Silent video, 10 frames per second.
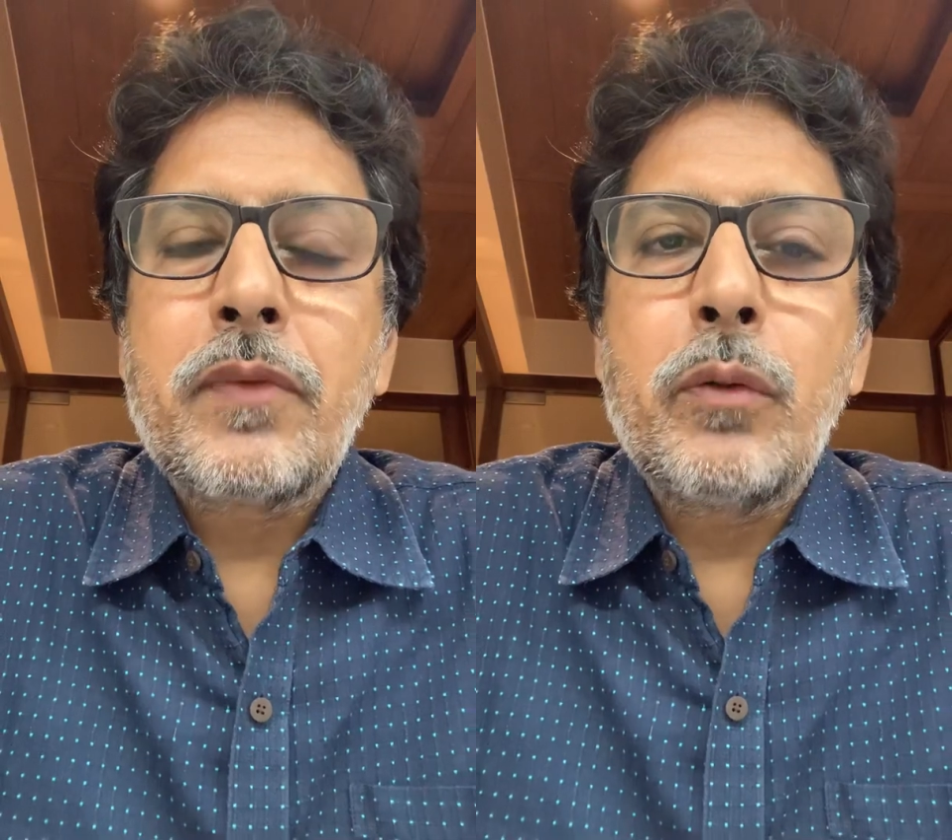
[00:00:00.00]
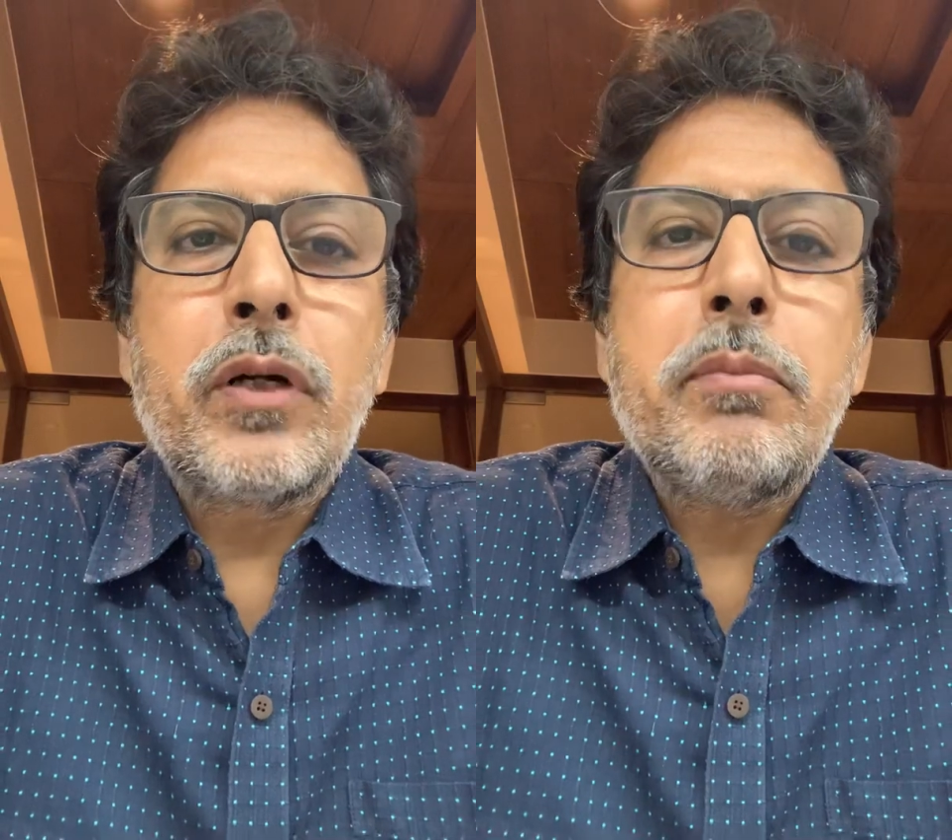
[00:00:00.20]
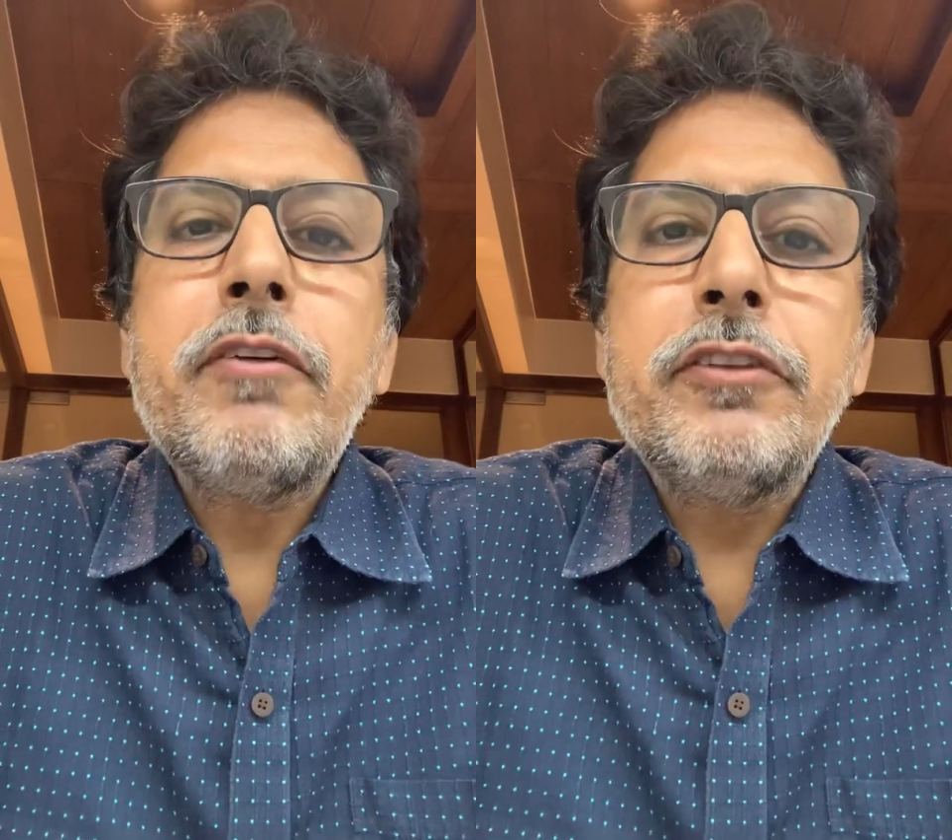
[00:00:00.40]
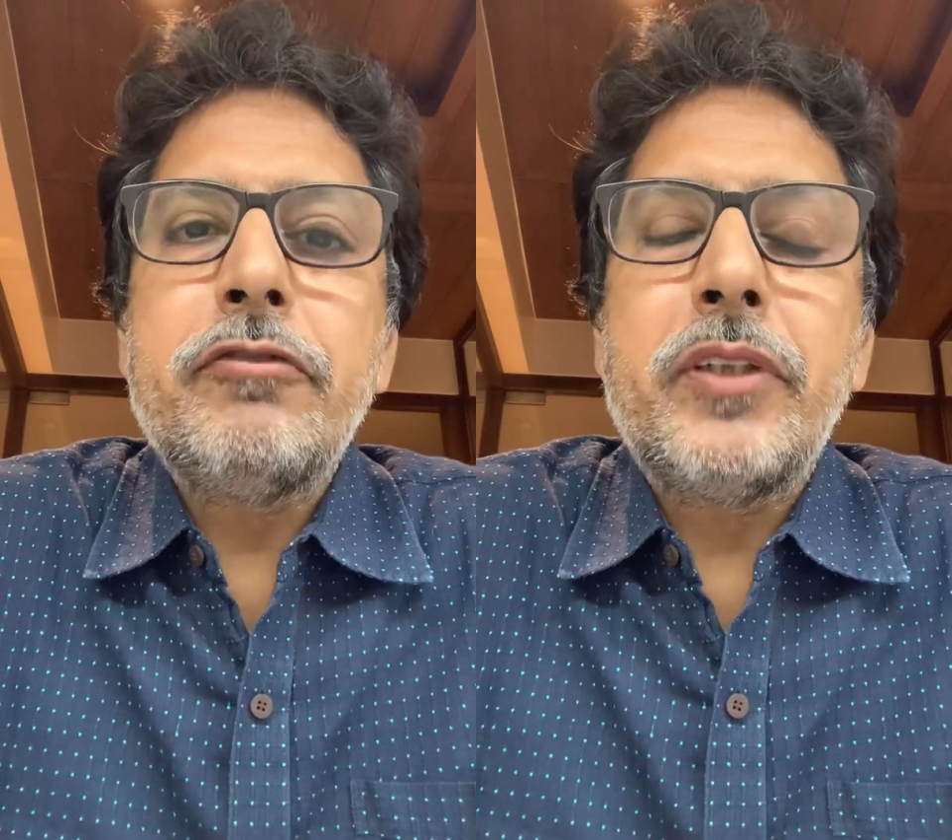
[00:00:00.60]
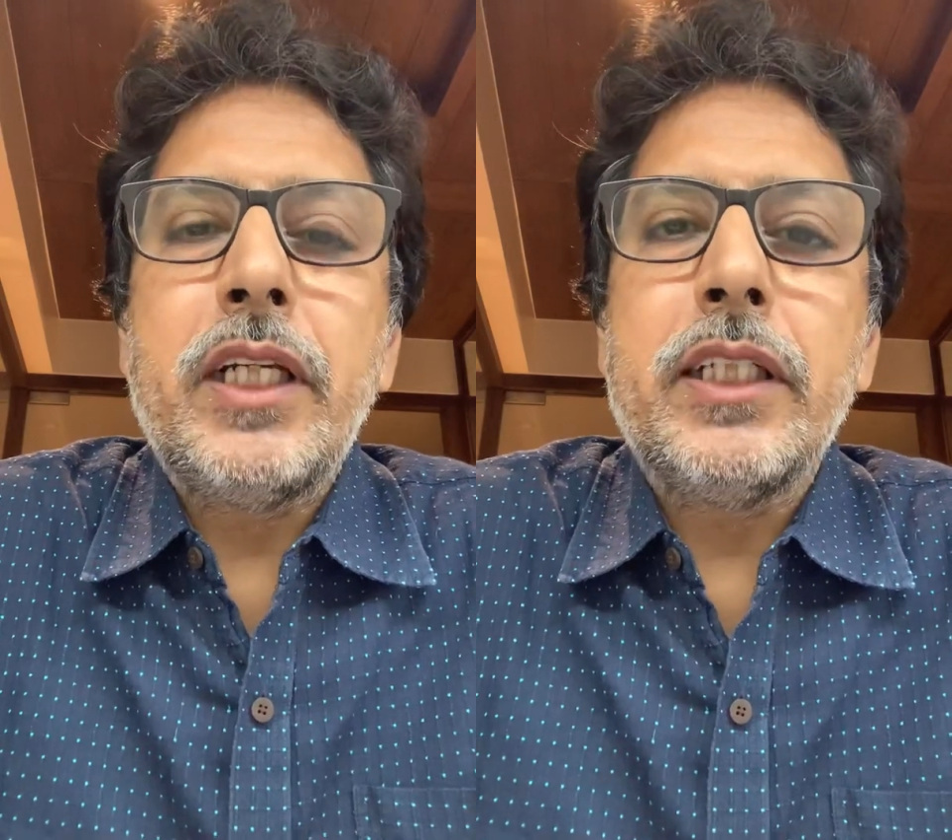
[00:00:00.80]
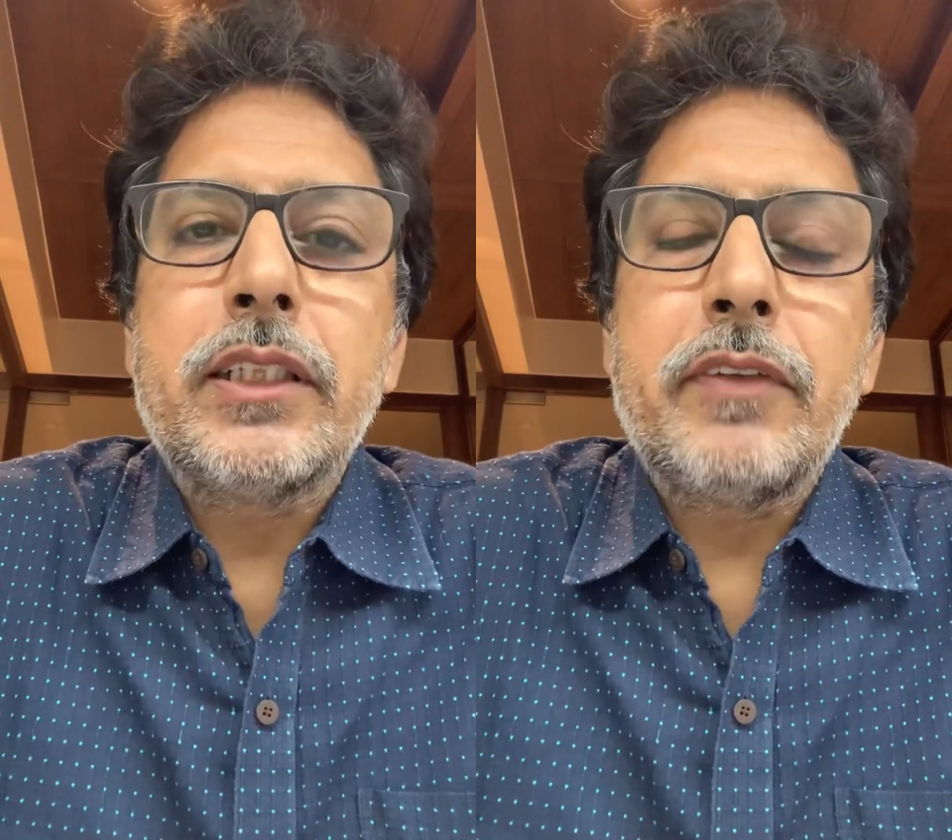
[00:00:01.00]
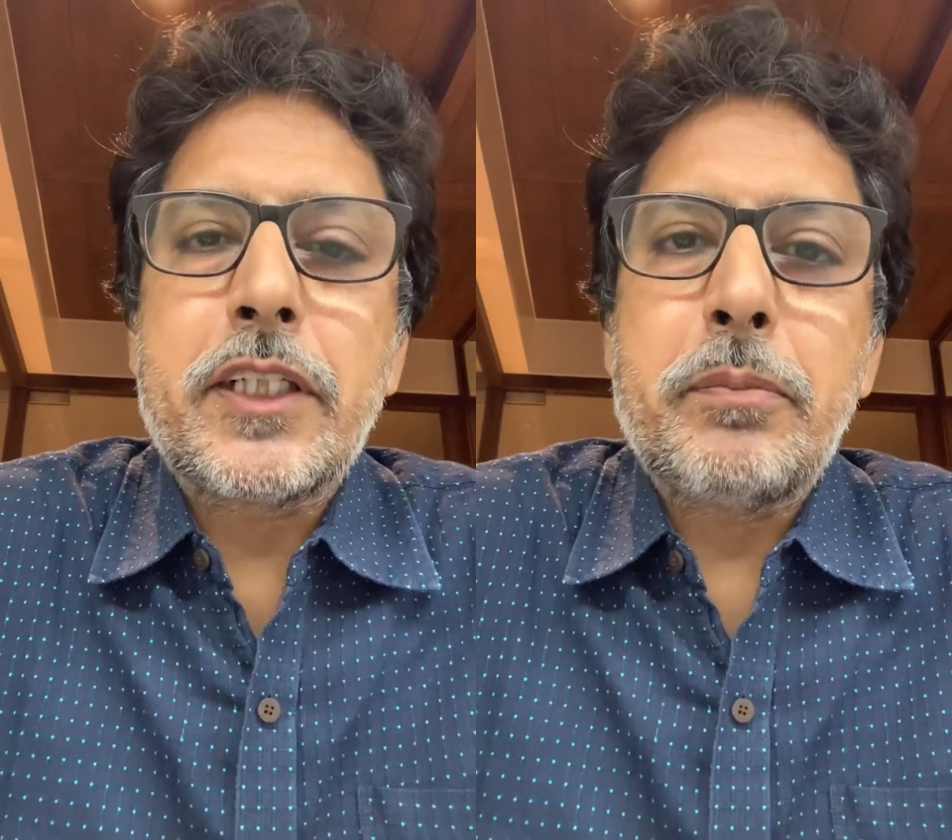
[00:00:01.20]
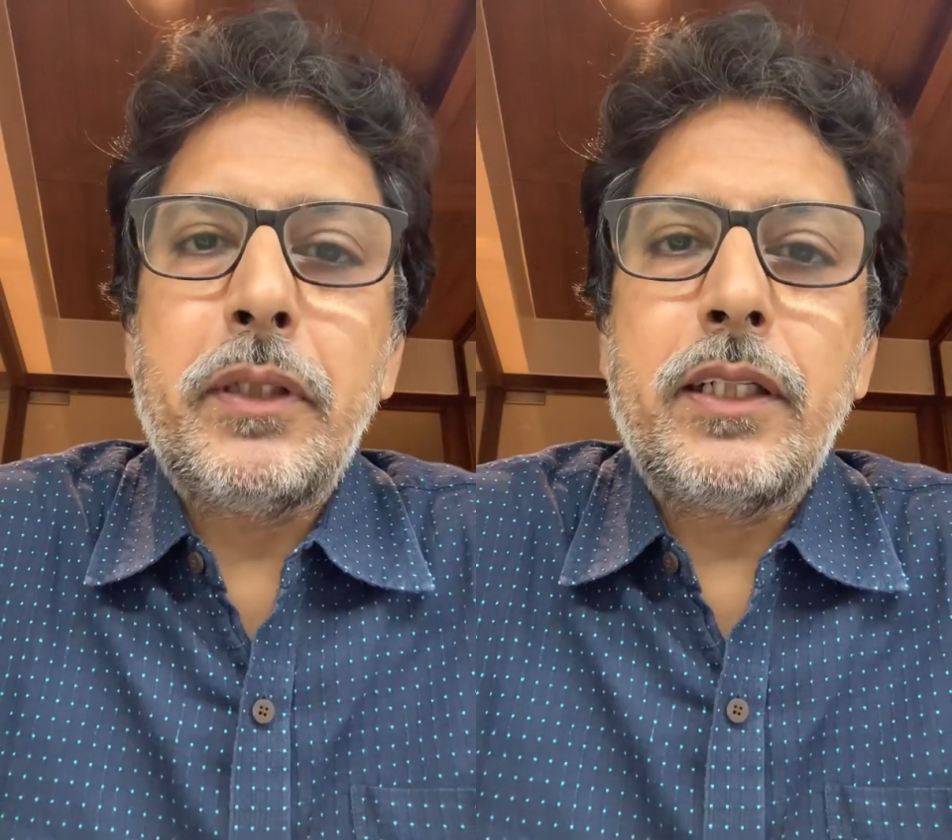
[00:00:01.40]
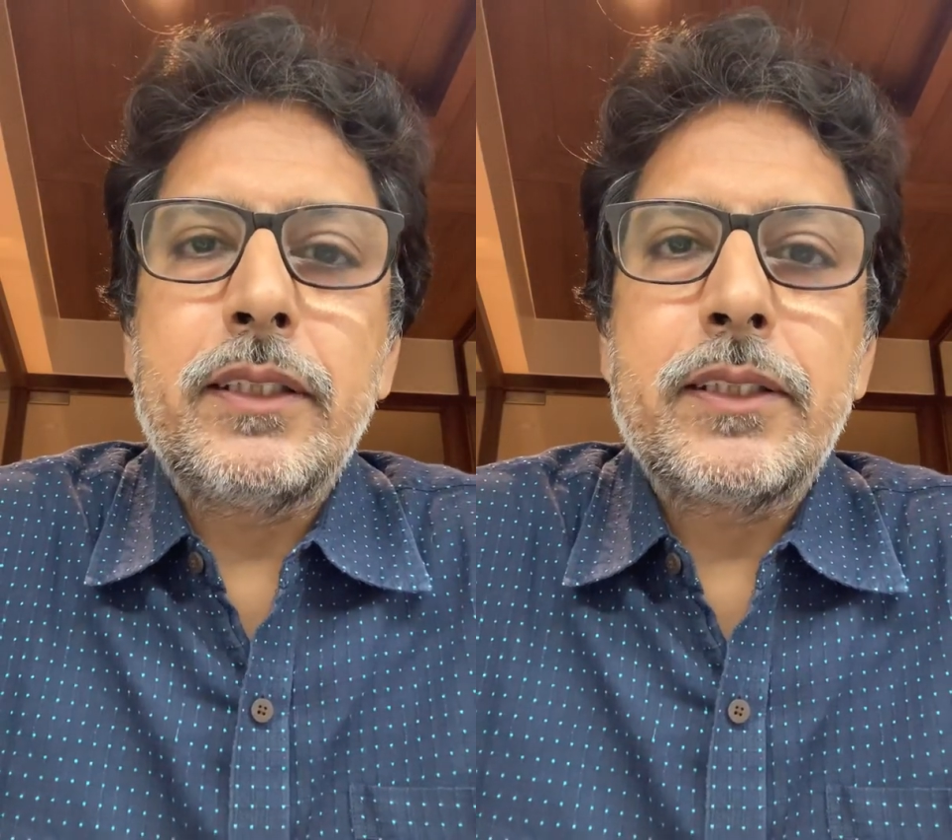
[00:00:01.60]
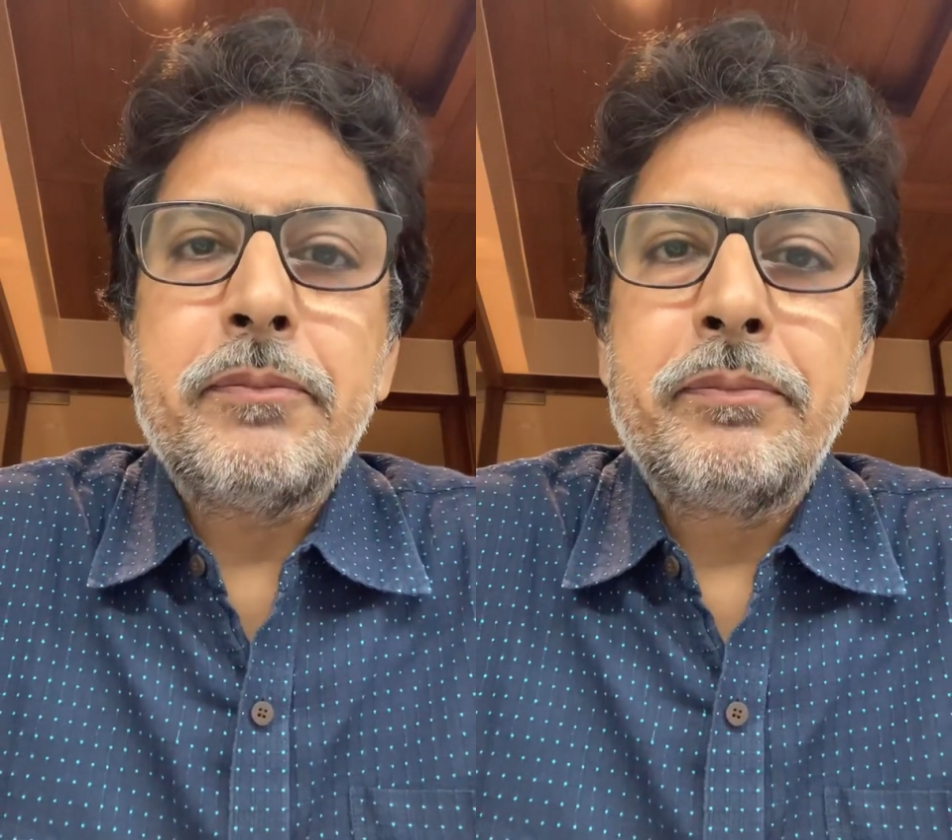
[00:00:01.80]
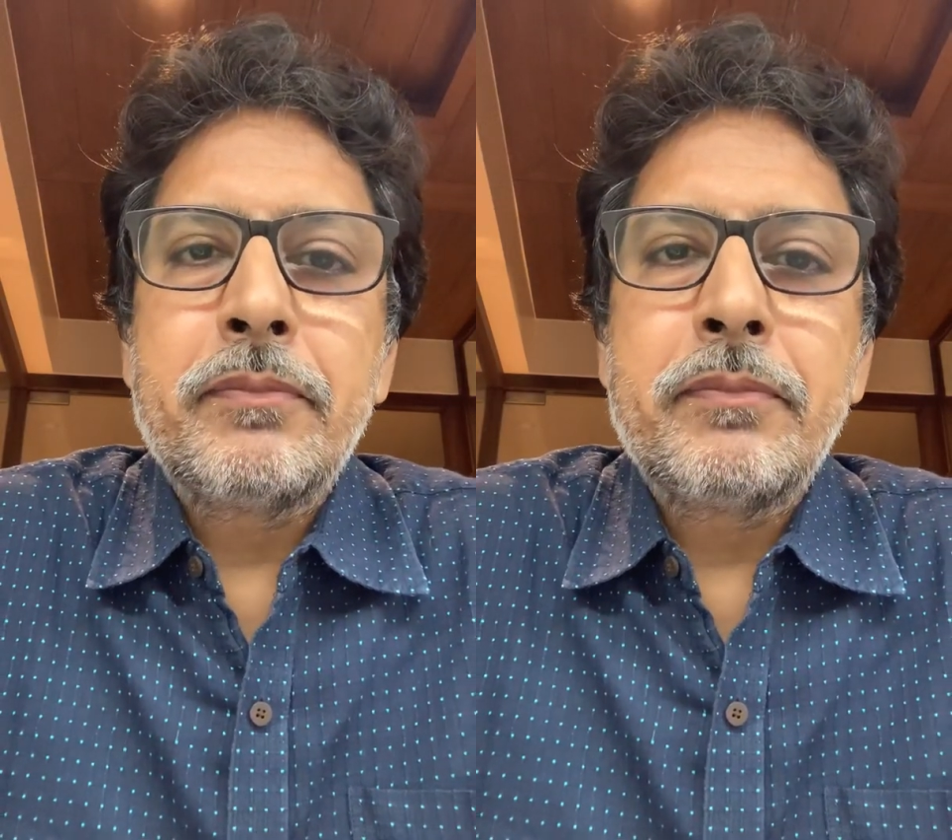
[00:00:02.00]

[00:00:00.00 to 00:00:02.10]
were about 15 years of experience.